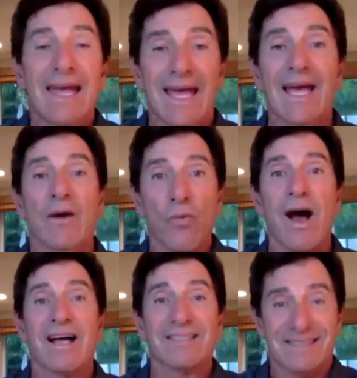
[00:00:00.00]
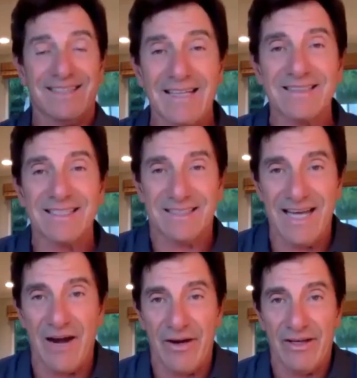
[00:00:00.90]
It was
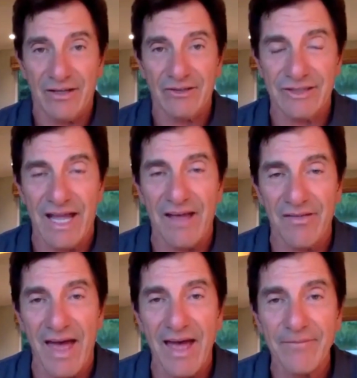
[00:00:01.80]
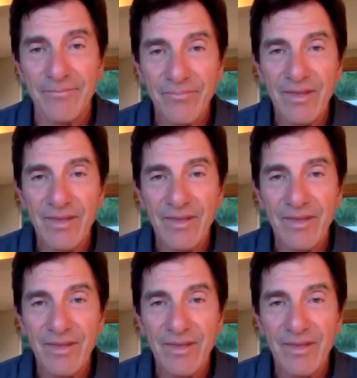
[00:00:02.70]
necessary. You understand that?